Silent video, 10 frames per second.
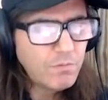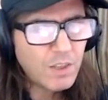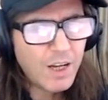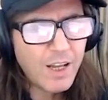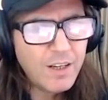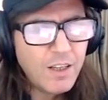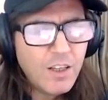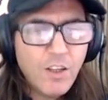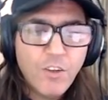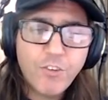Right?
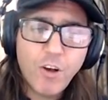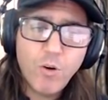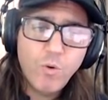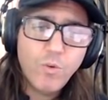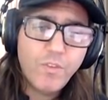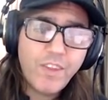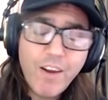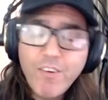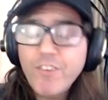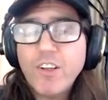So
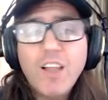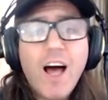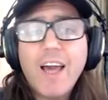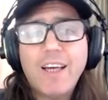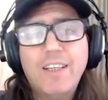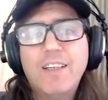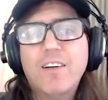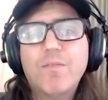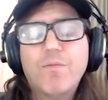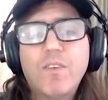there is a lie in here.